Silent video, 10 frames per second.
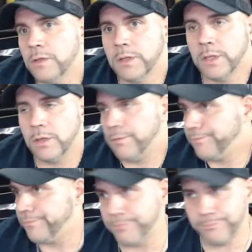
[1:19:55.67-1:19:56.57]
little
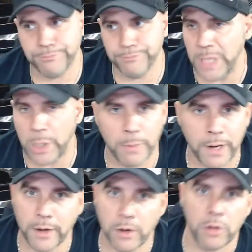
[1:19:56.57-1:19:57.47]

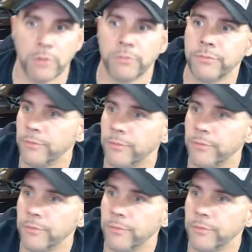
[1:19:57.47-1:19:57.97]
dingleberry hone,